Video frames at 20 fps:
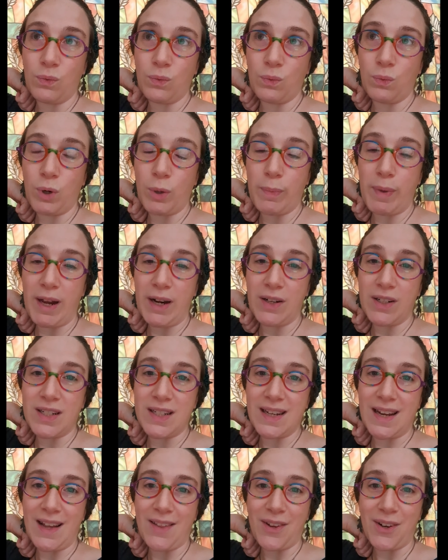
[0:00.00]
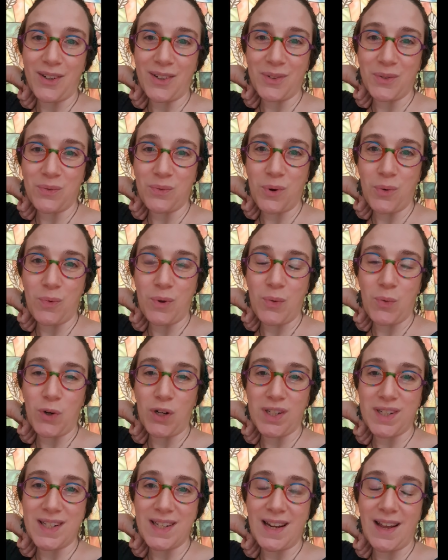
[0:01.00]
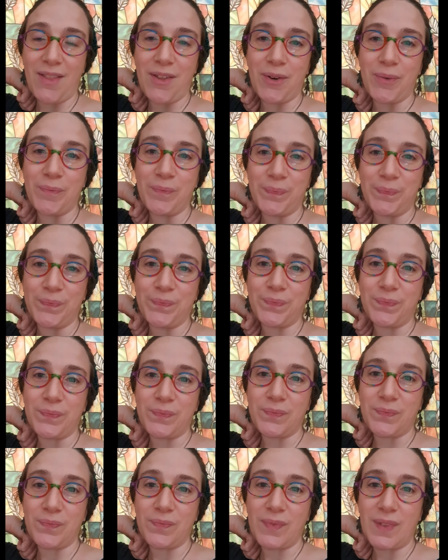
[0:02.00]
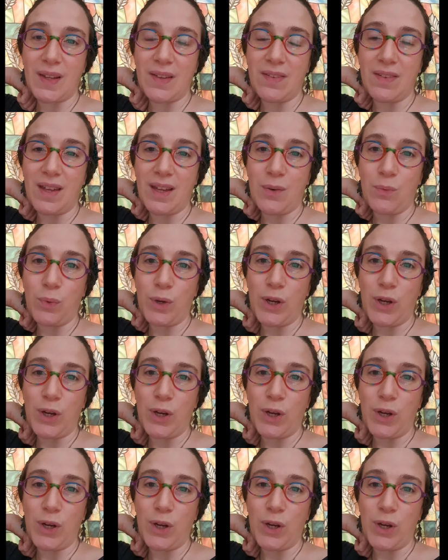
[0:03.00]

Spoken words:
we're better together when we work together than